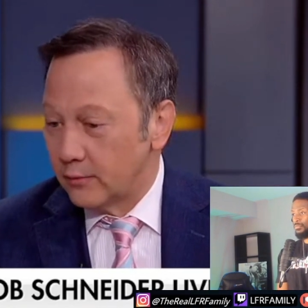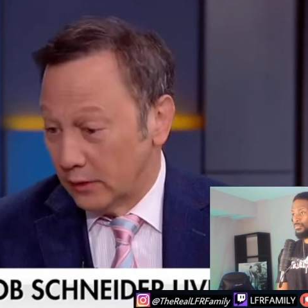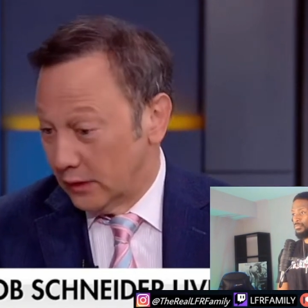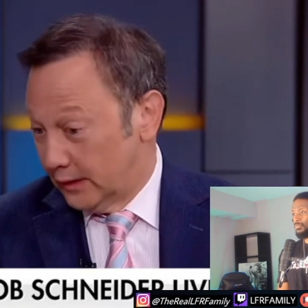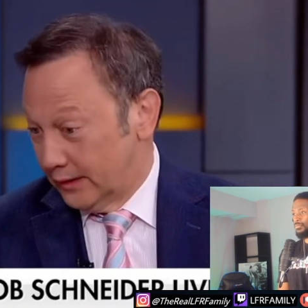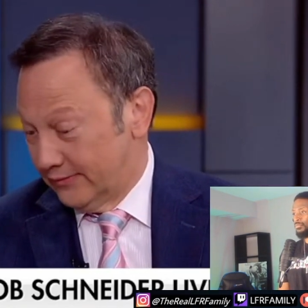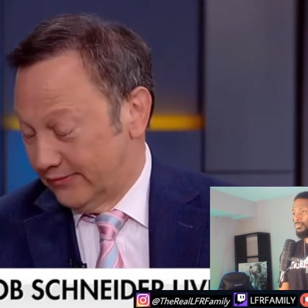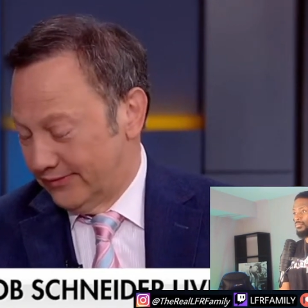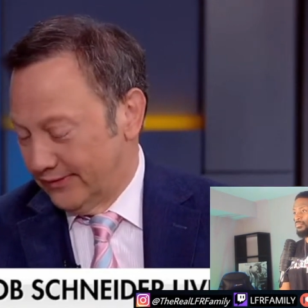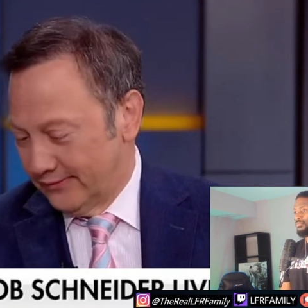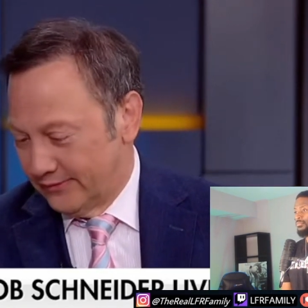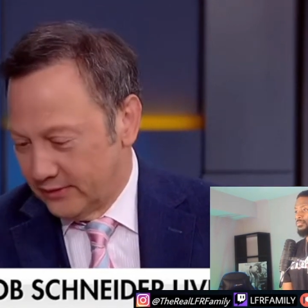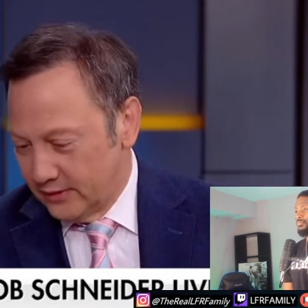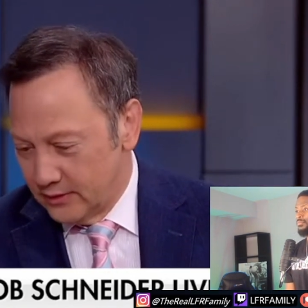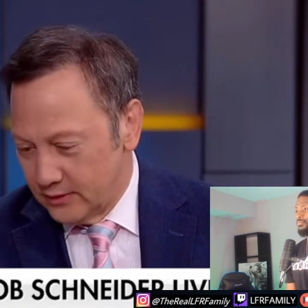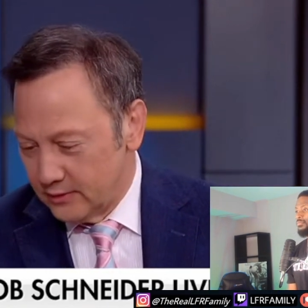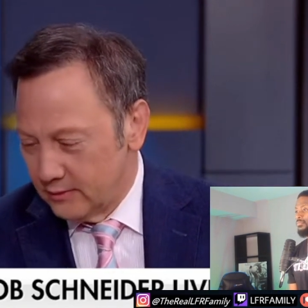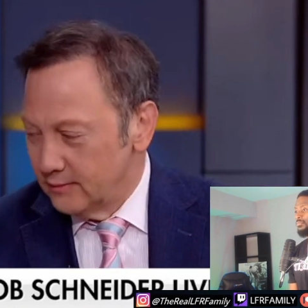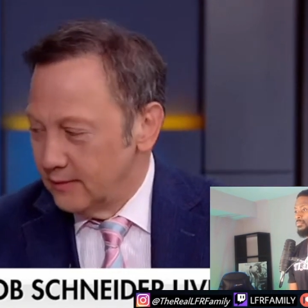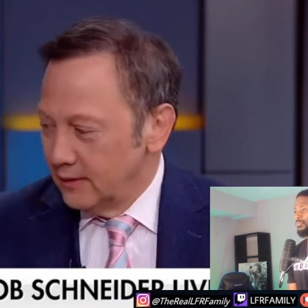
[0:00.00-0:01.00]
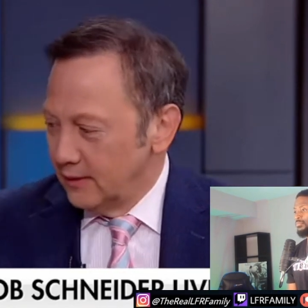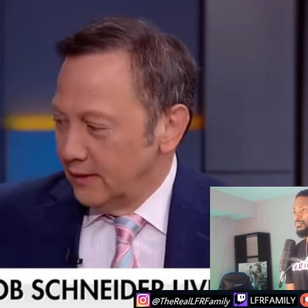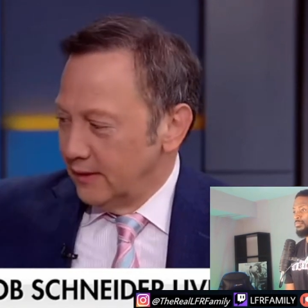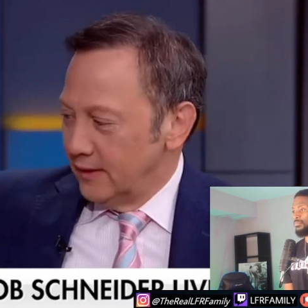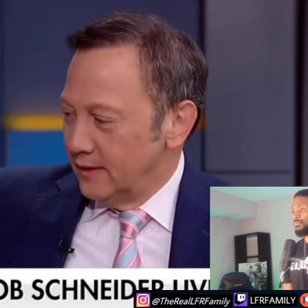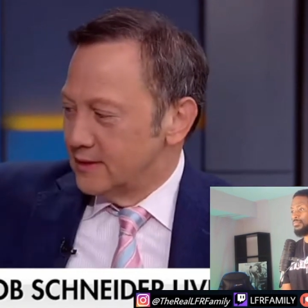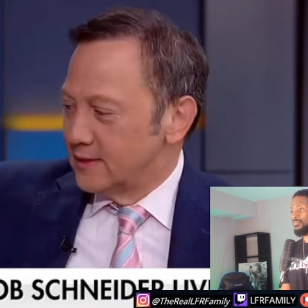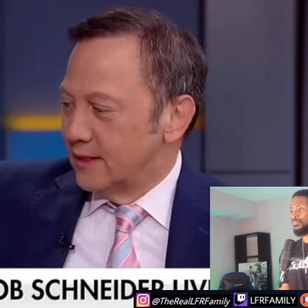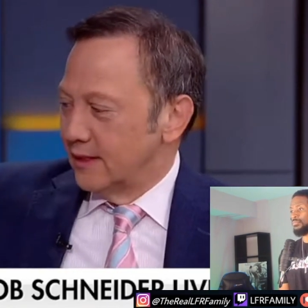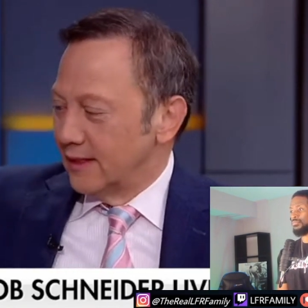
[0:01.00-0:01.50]
late 50s.
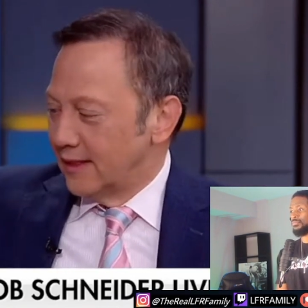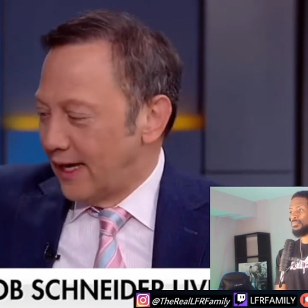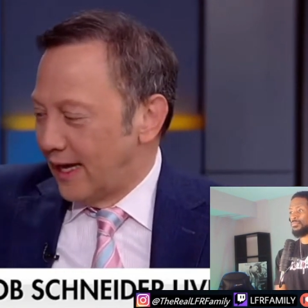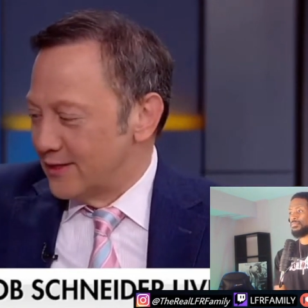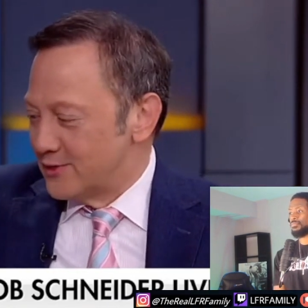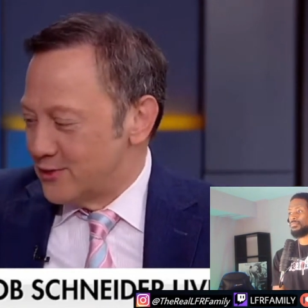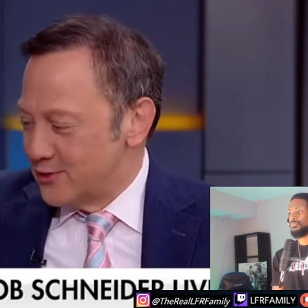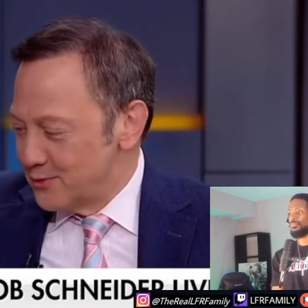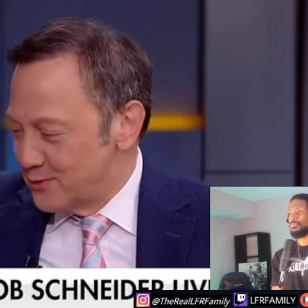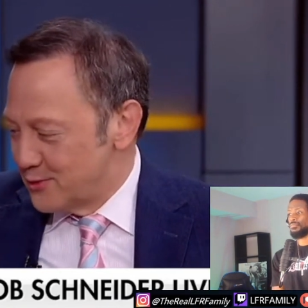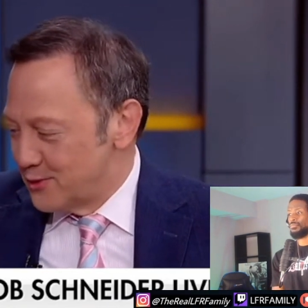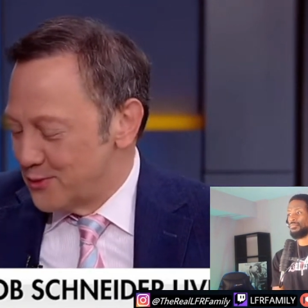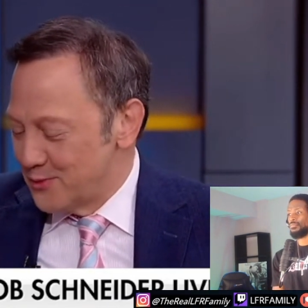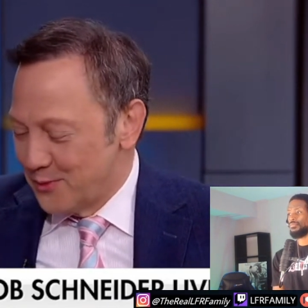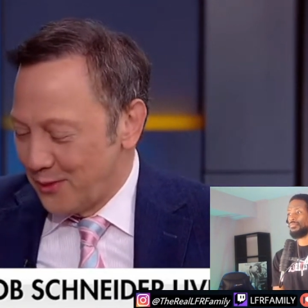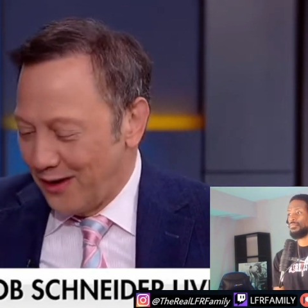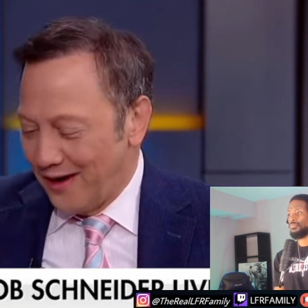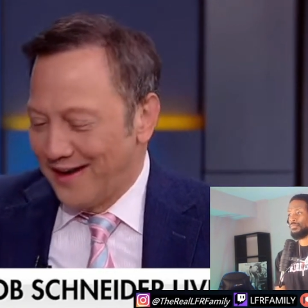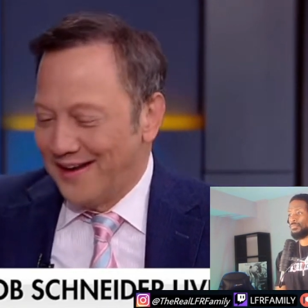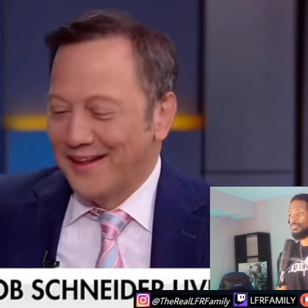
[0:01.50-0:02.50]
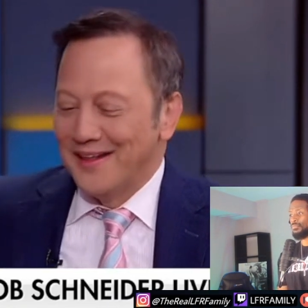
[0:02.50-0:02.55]
It's going to catch you too, Brian.